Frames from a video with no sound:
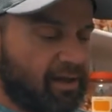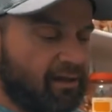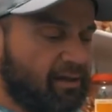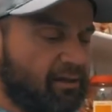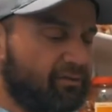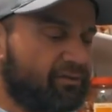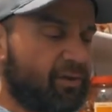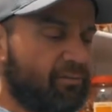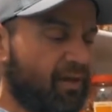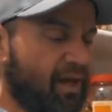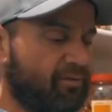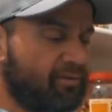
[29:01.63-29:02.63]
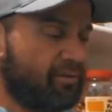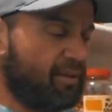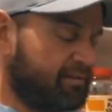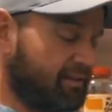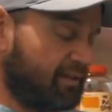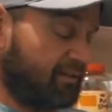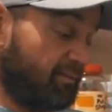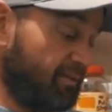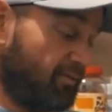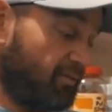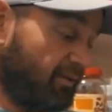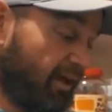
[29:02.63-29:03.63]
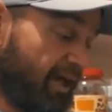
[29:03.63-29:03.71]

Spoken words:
You know, sometimes some of these things can be real